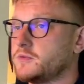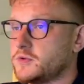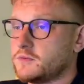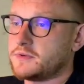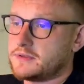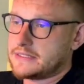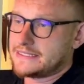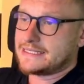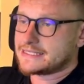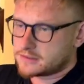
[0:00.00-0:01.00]
So
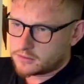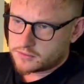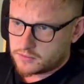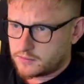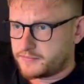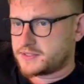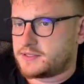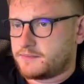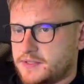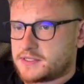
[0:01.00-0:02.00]
this is also a
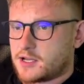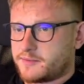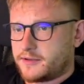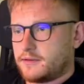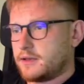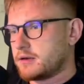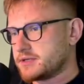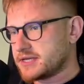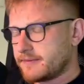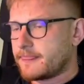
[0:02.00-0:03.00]
missed opportunity, I would say.